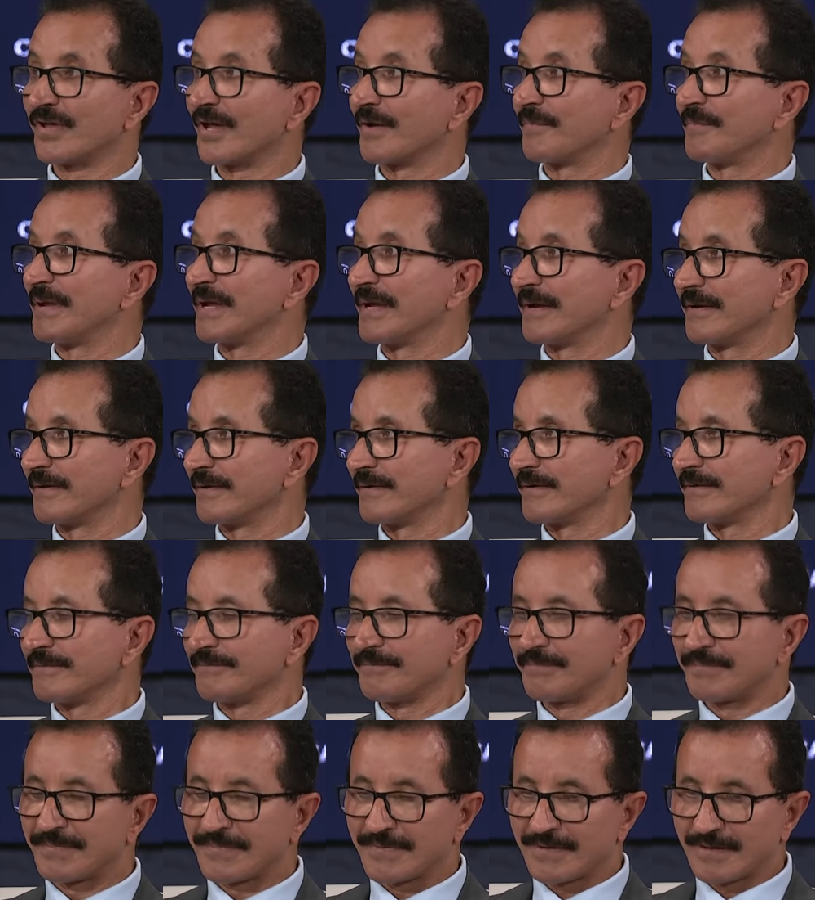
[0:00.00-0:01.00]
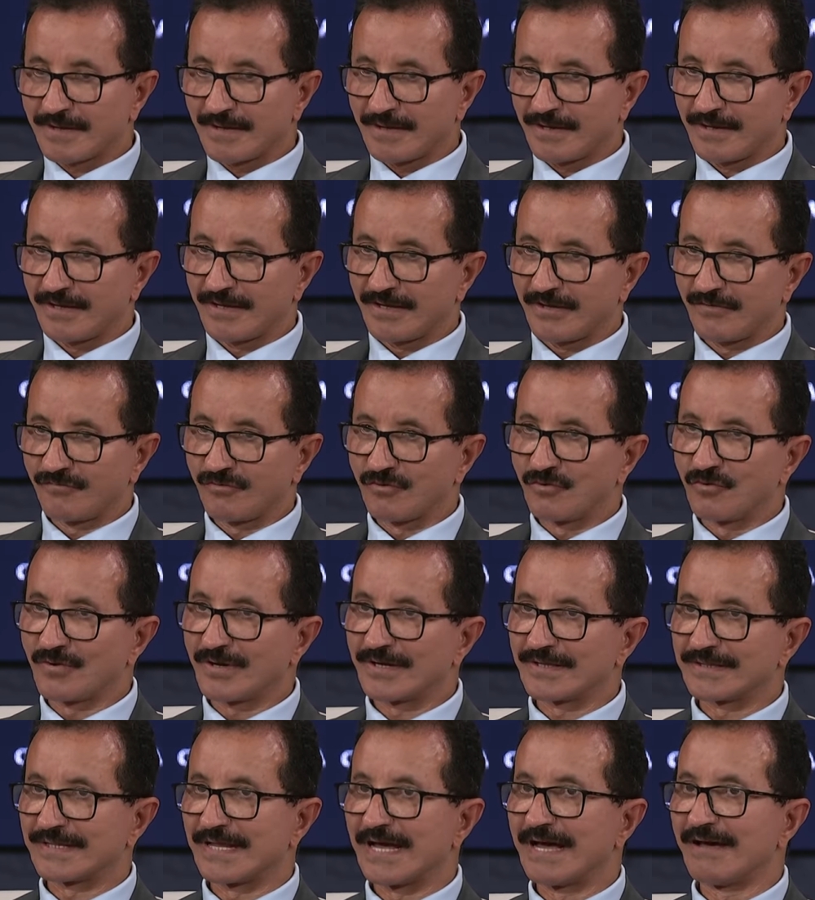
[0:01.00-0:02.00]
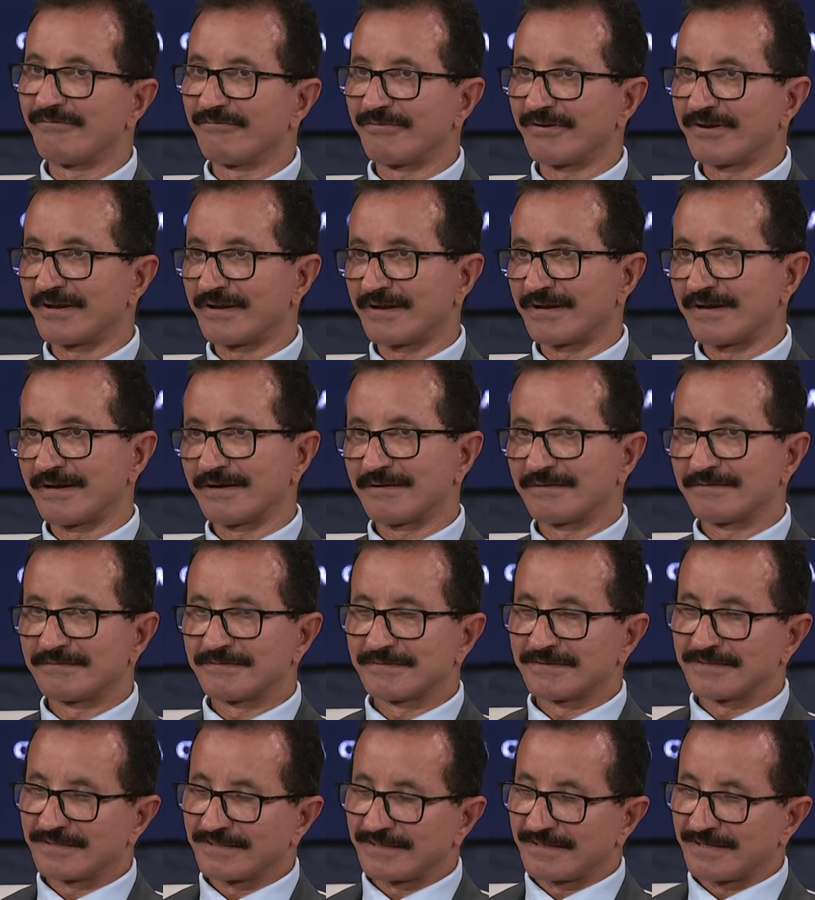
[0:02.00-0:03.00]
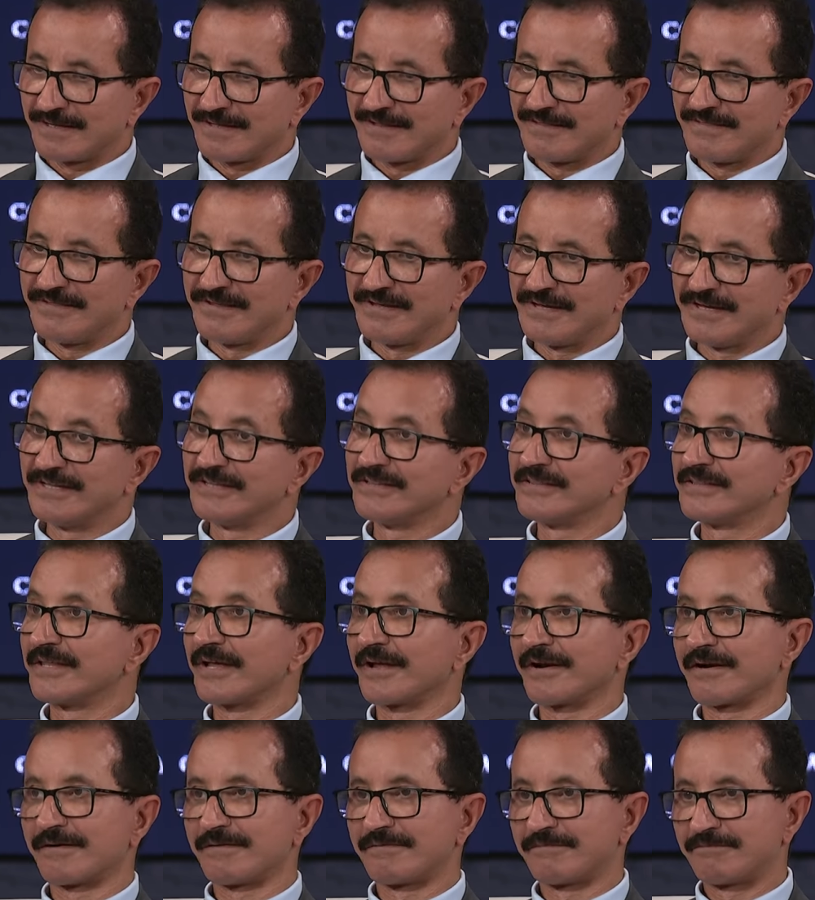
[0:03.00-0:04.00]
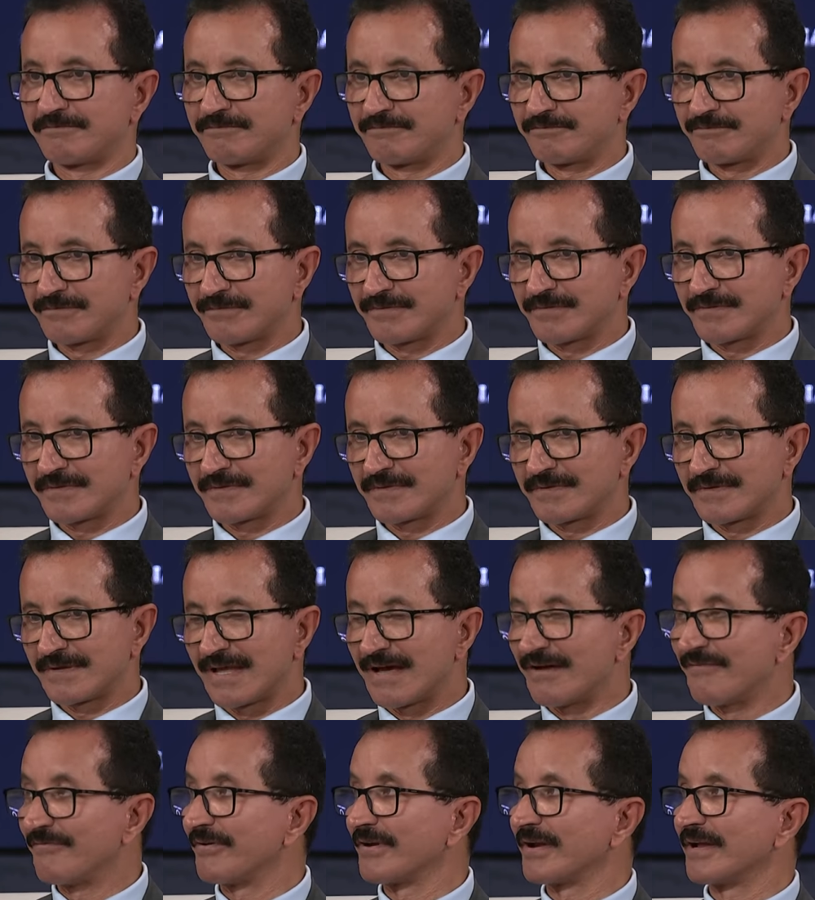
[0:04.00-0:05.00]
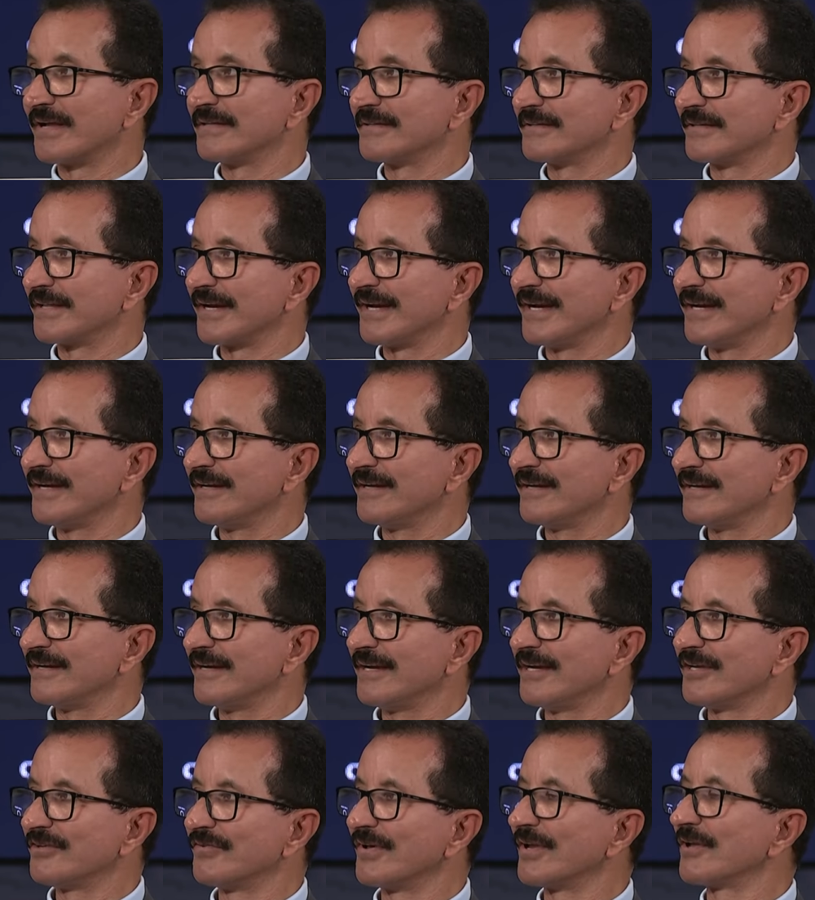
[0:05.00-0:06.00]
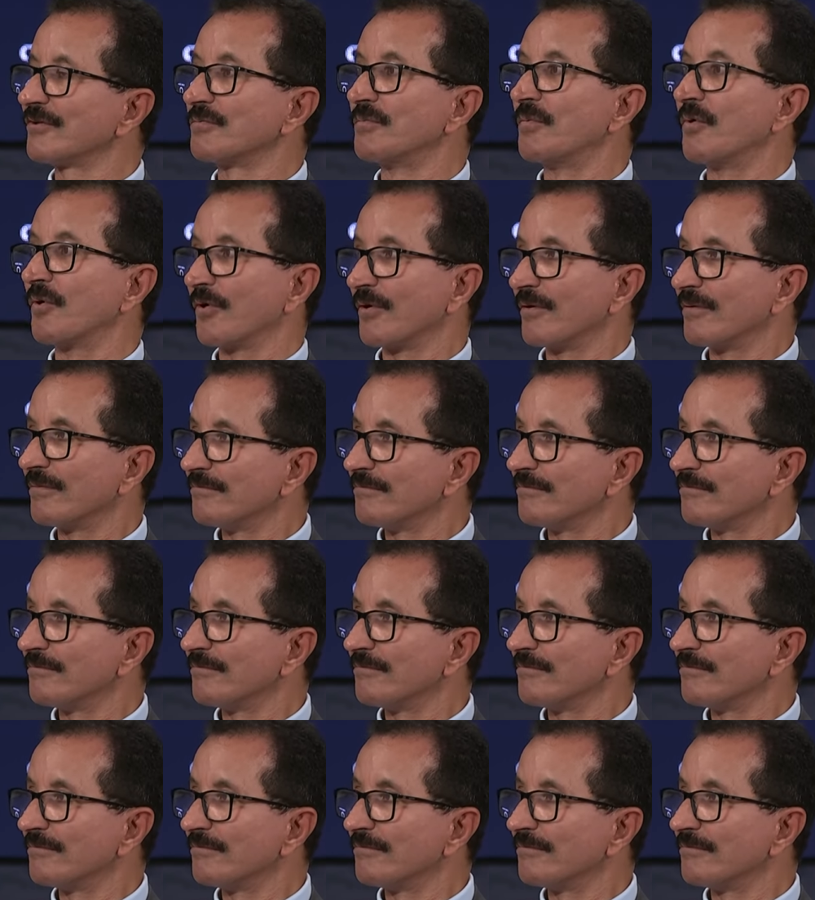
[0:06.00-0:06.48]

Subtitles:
are big. If you look at Africa, the inter-African trade is very small.